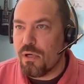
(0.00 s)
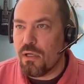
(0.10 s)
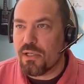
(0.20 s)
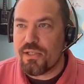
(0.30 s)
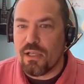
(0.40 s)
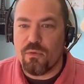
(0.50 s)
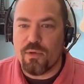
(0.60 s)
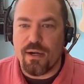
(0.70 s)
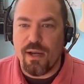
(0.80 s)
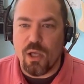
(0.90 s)
our
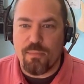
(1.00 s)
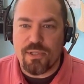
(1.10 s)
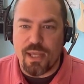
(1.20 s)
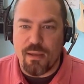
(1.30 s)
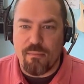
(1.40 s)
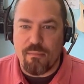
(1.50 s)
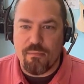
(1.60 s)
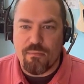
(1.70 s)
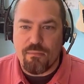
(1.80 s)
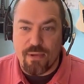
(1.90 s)
accelerator helps
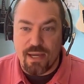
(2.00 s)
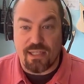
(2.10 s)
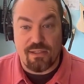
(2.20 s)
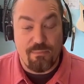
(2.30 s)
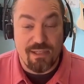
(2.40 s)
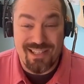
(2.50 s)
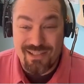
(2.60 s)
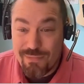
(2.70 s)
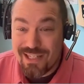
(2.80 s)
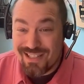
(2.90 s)
them makes
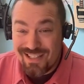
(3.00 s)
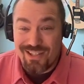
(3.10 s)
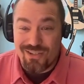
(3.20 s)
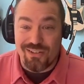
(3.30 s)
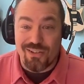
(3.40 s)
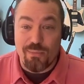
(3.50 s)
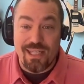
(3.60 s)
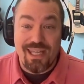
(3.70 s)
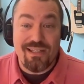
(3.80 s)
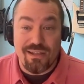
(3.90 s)
that decision a little
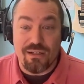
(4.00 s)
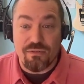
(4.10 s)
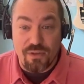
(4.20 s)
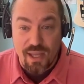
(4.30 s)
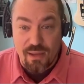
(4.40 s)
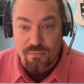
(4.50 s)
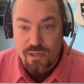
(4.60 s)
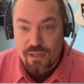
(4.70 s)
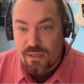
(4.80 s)
bit easier for them